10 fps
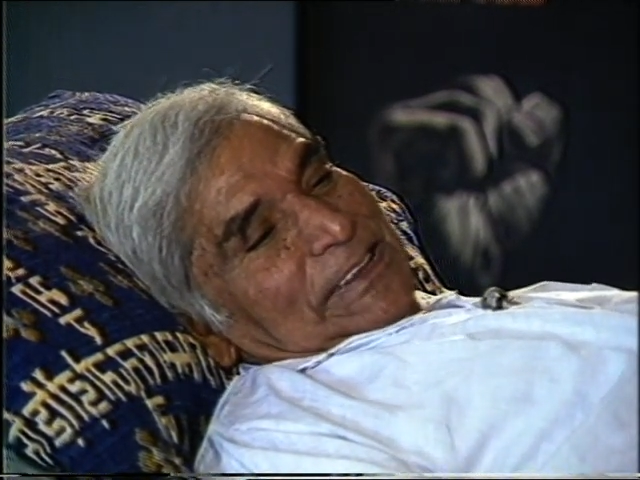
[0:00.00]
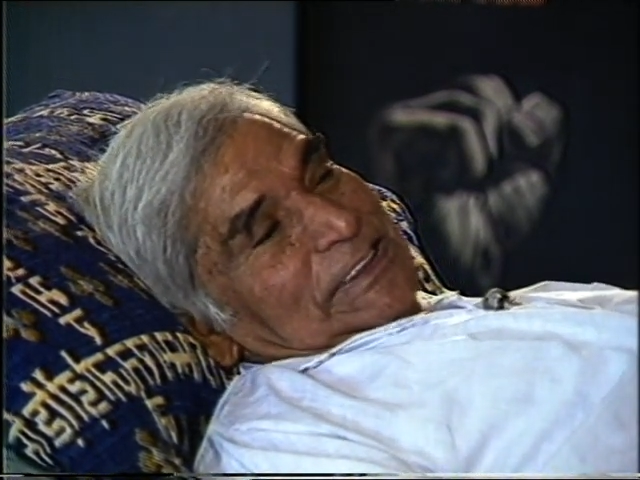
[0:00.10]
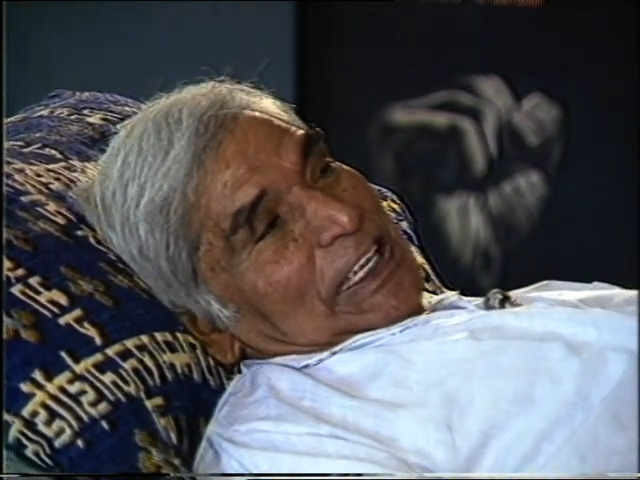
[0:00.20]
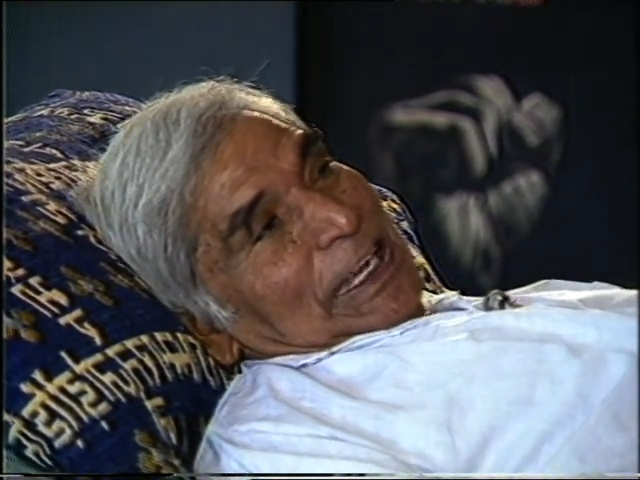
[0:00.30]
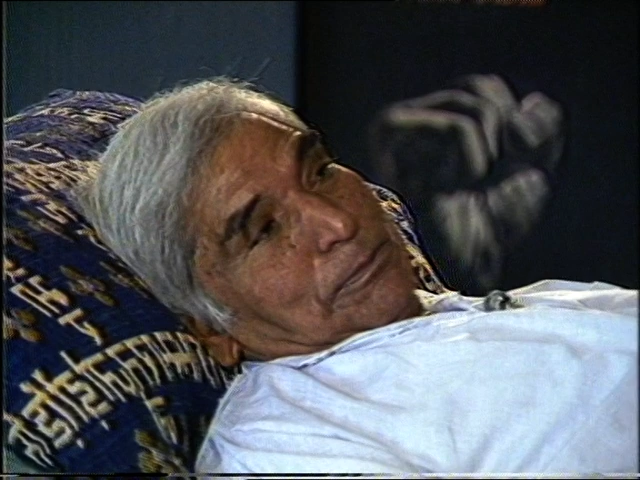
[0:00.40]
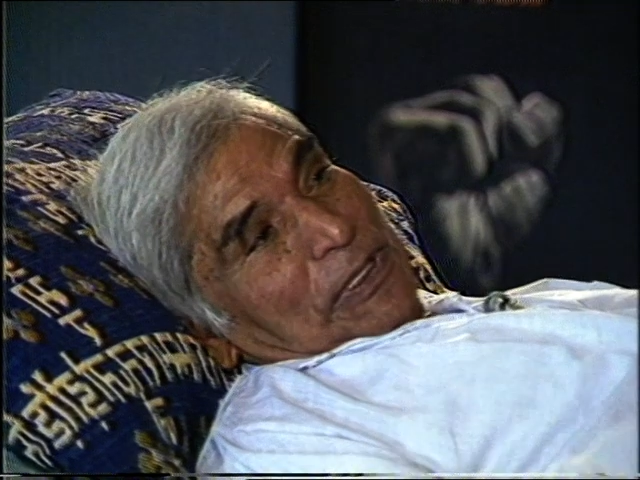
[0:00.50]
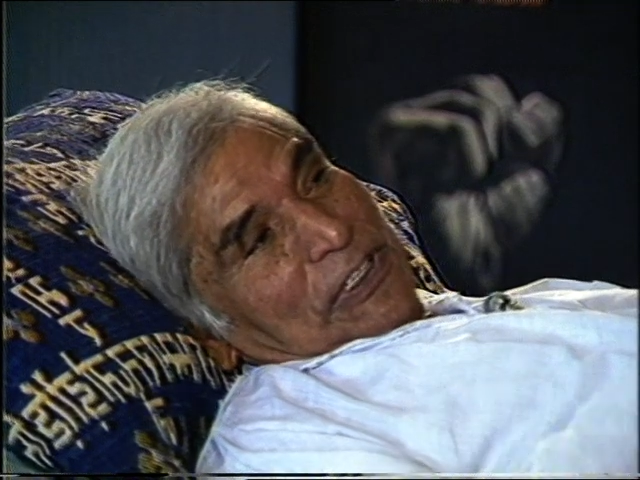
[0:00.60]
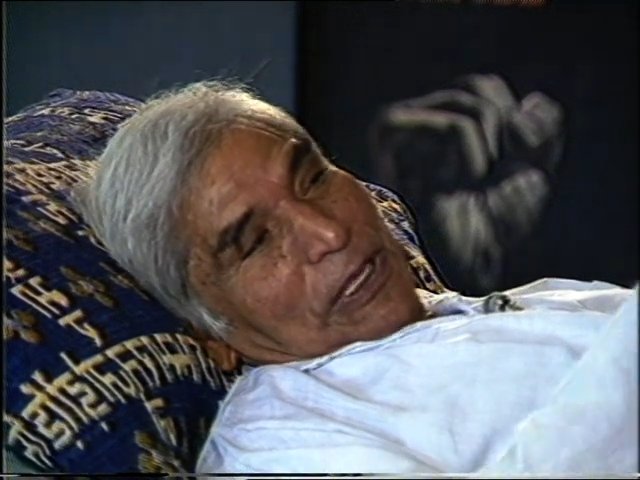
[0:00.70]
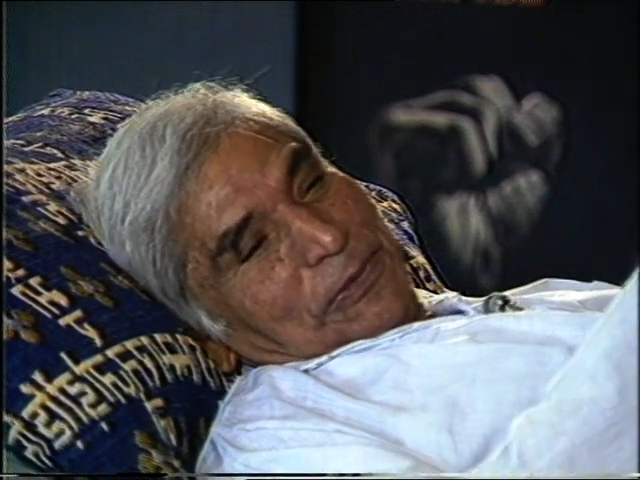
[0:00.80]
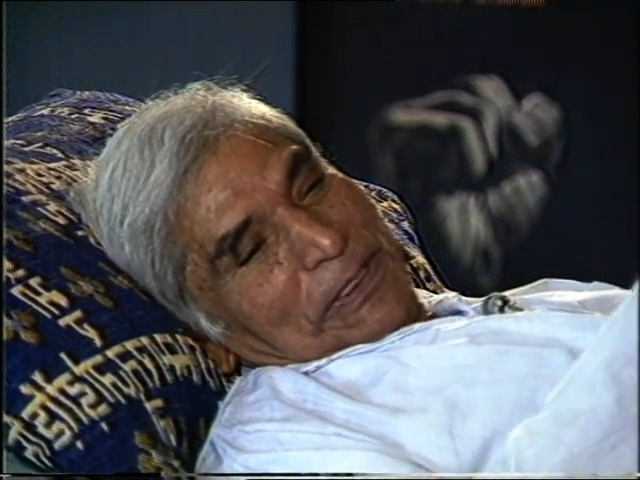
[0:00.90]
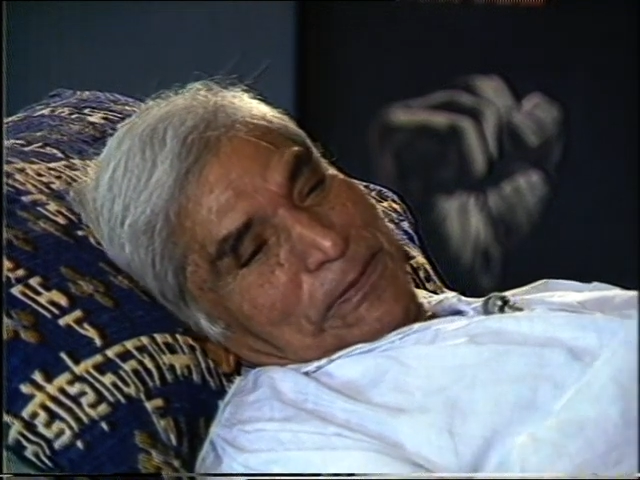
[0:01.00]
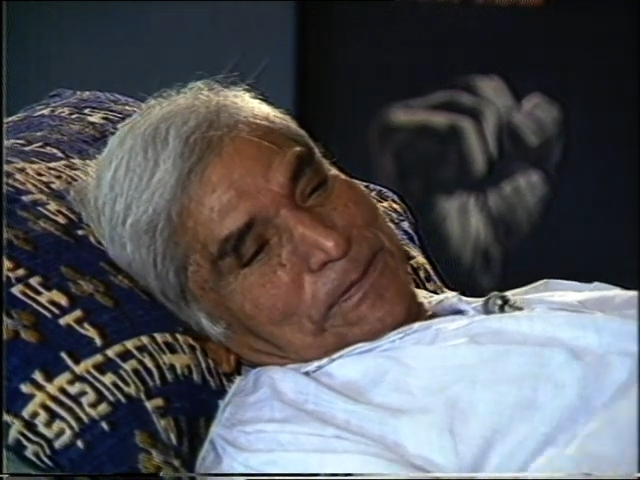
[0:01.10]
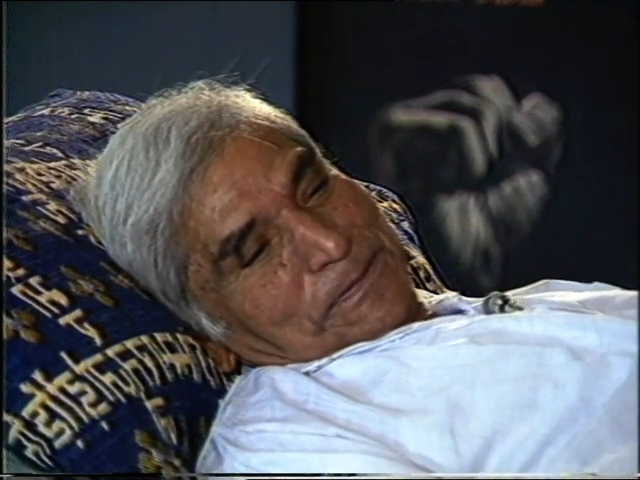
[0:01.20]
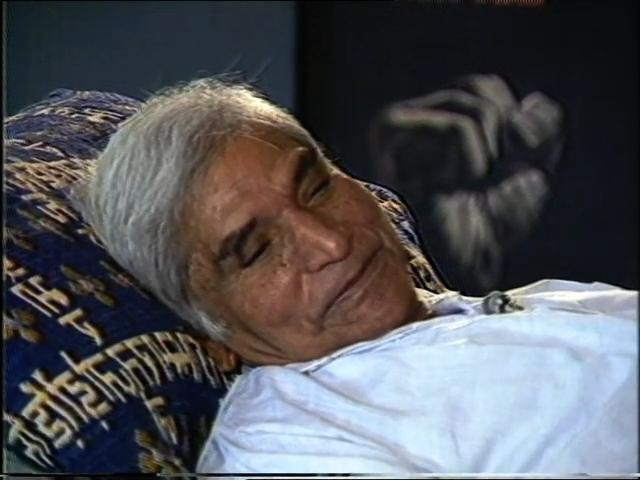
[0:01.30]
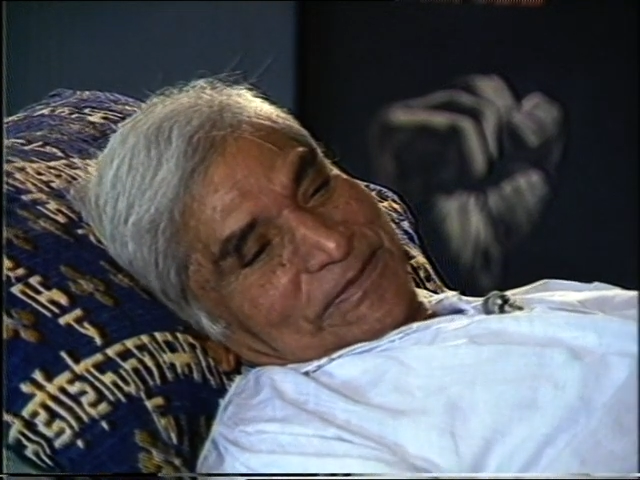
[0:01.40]
they can pin down that
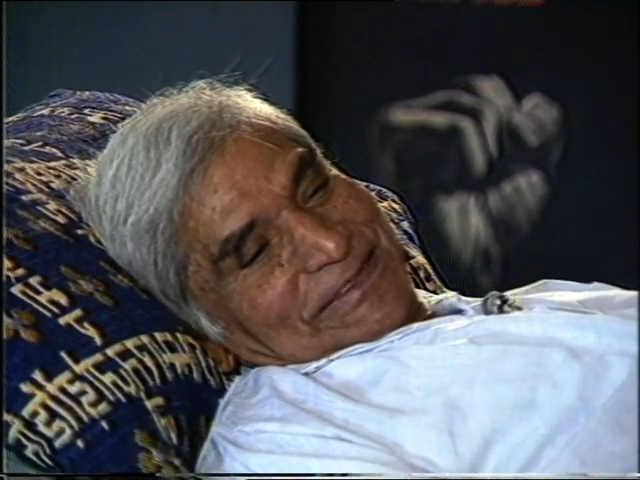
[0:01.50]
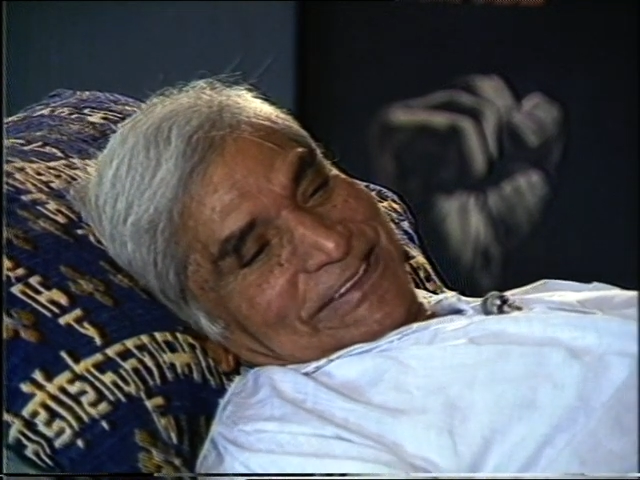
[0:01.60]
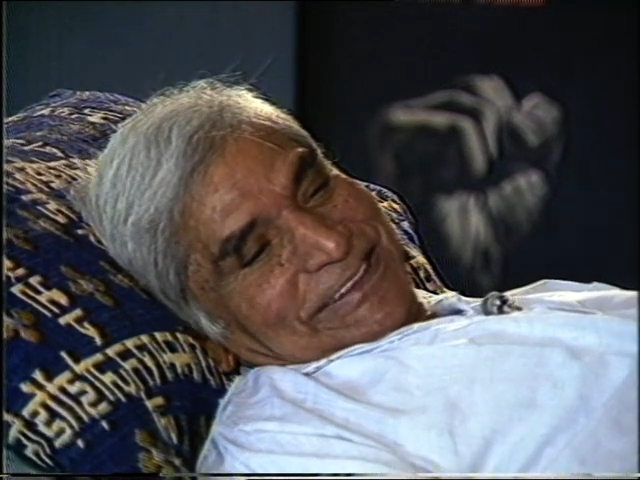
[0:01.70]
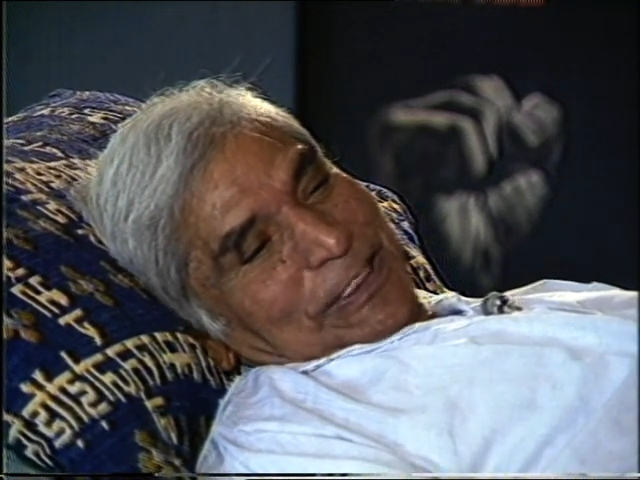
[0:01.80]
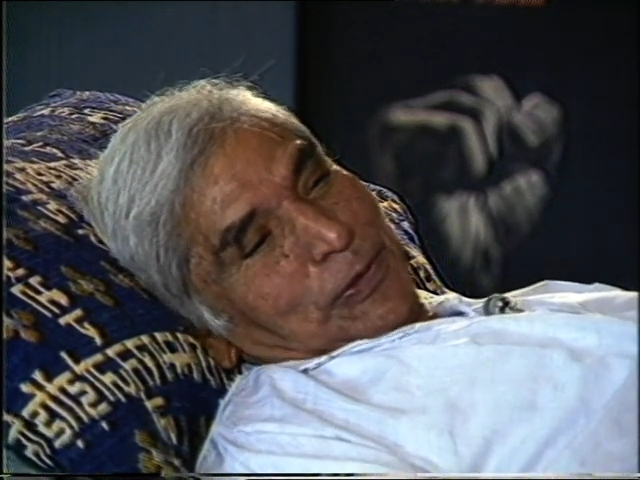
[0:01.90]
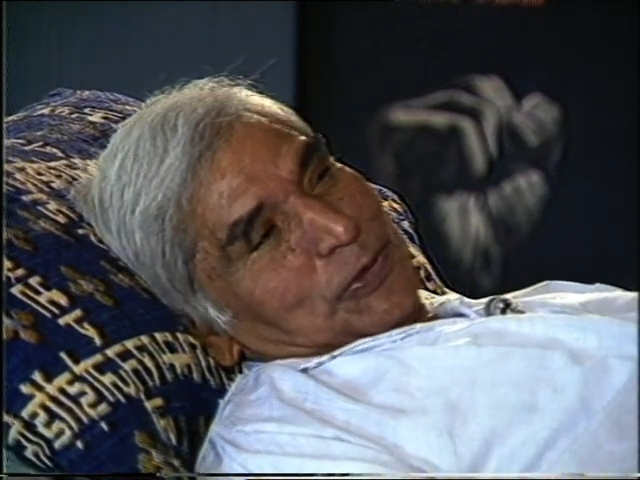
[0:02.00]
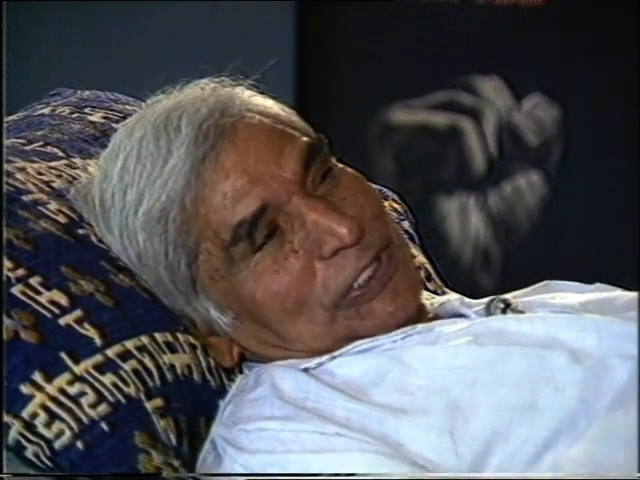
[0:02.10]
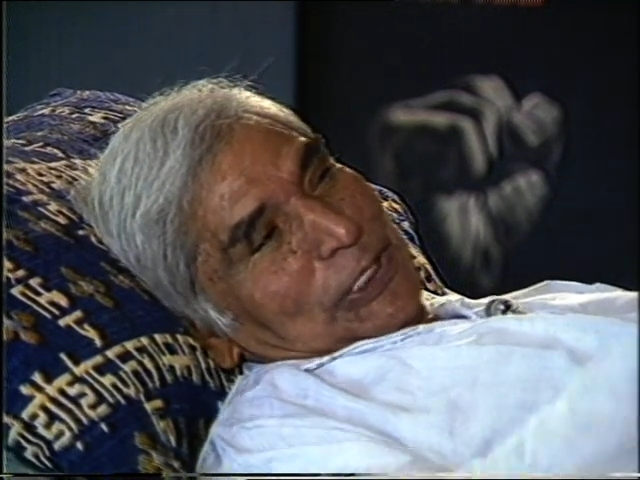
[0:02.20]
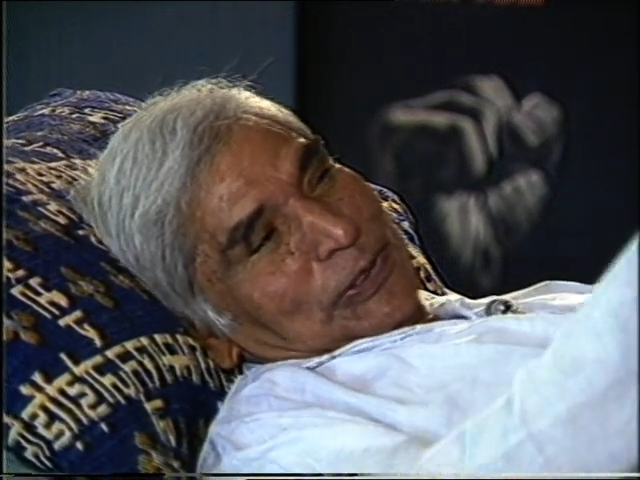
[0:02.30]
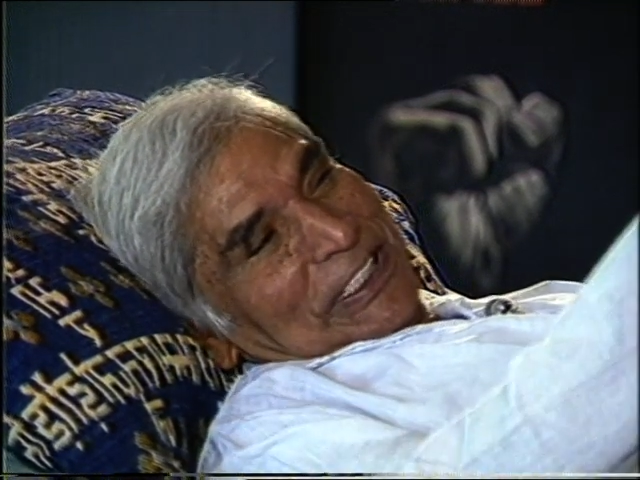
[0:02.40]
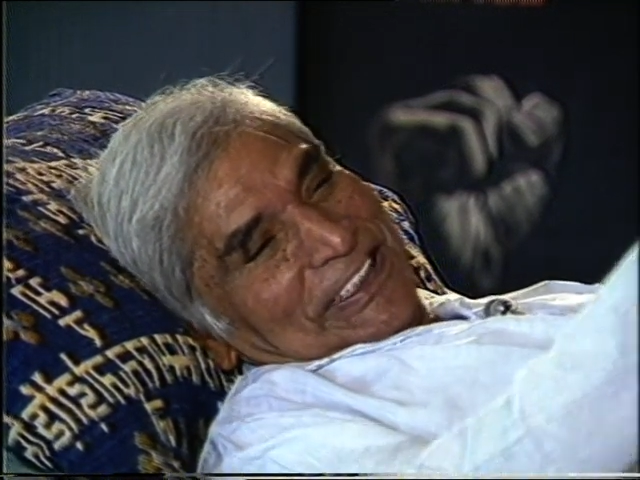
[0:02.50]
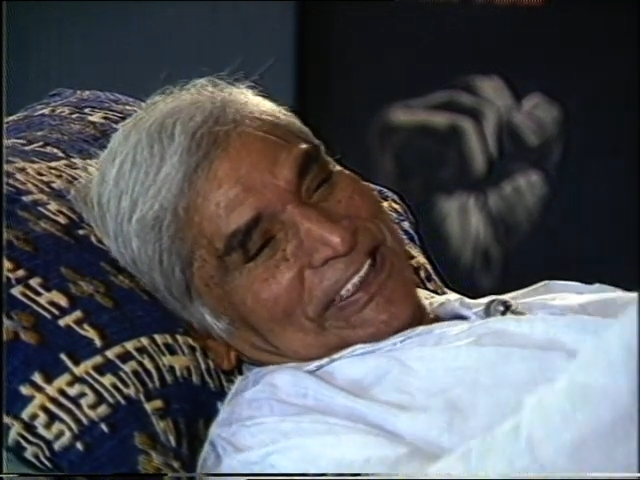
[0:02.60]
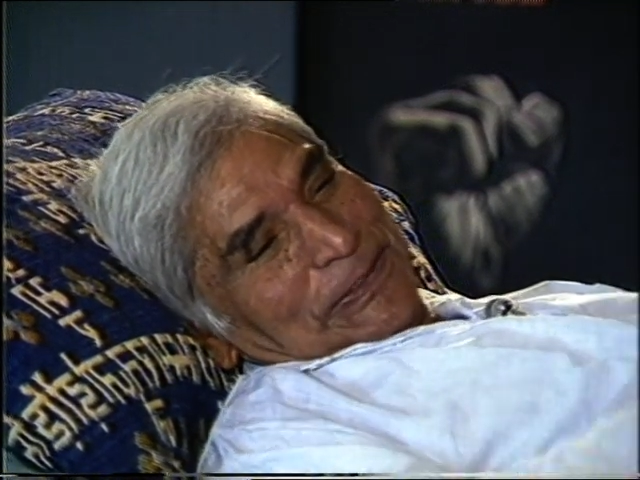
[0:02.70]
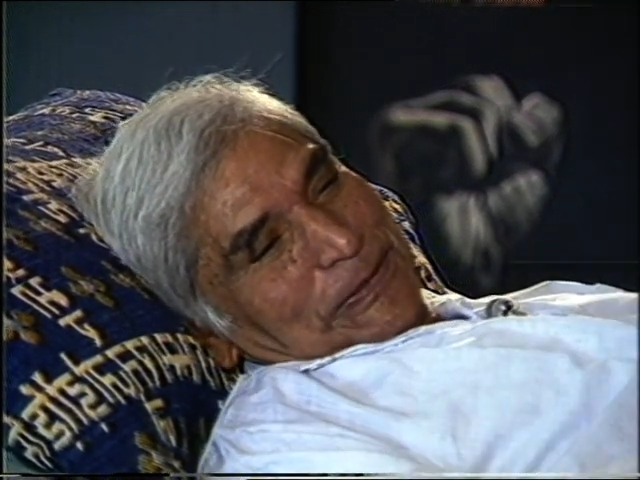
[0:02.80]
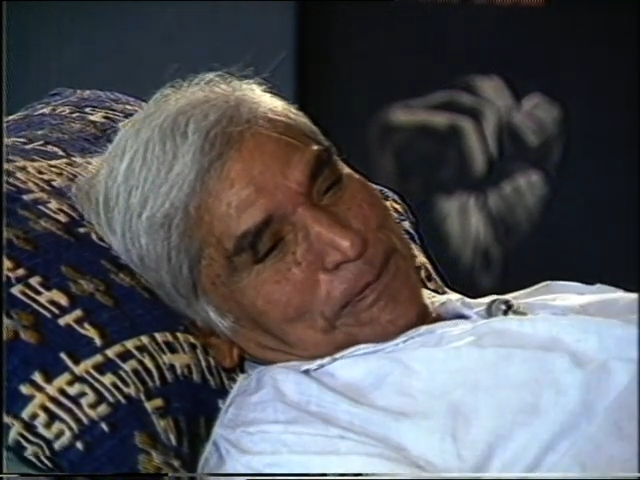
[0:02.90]
whose silhouette it
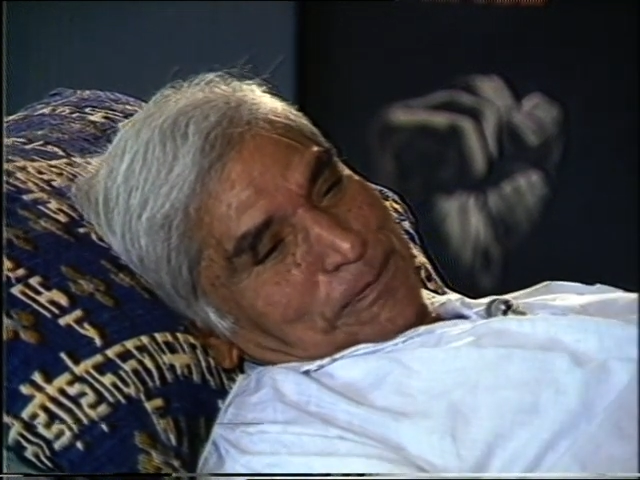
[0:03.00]
is,